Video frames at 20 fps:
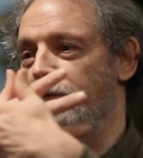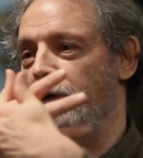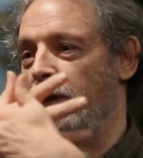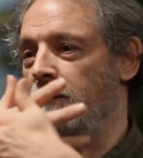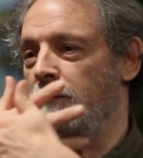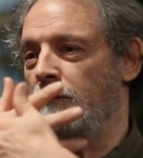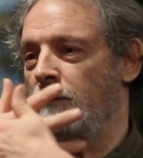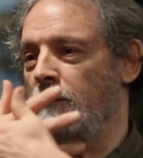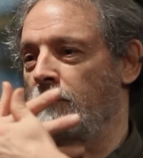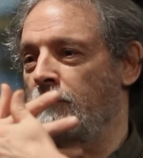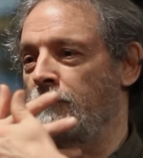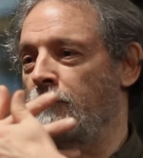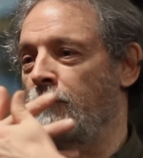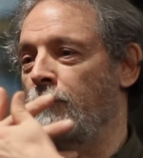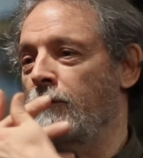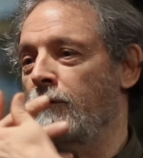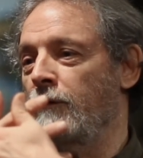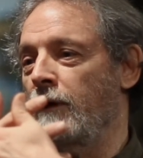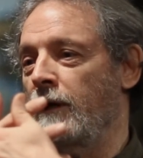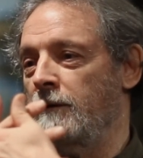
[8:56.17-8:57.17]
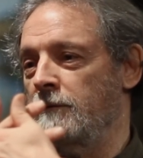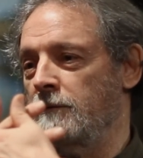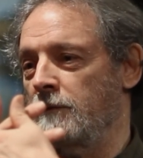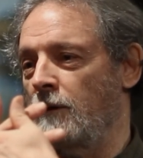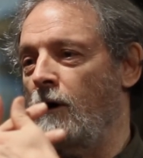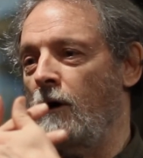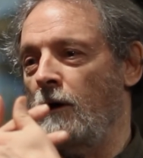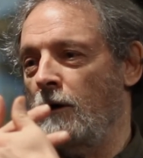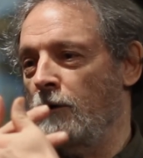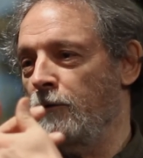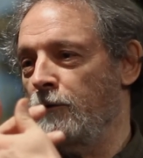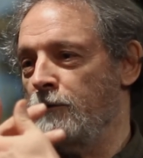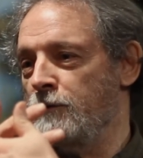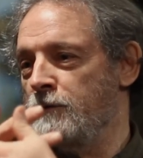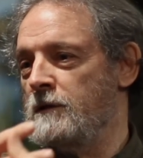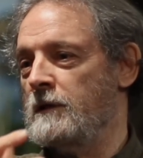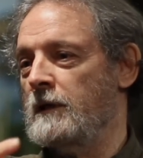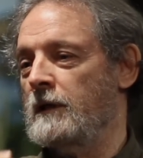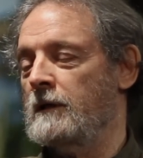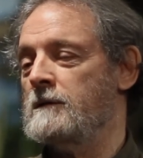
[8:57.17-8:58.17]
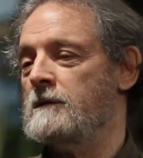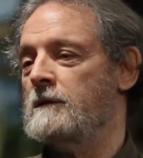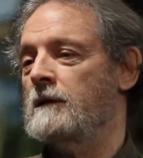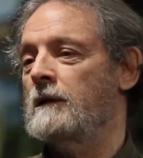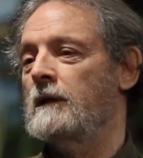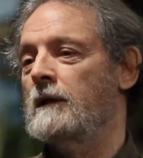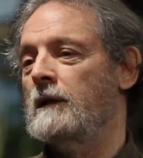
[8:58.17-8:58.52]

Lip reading: right to the foreground, all of those things.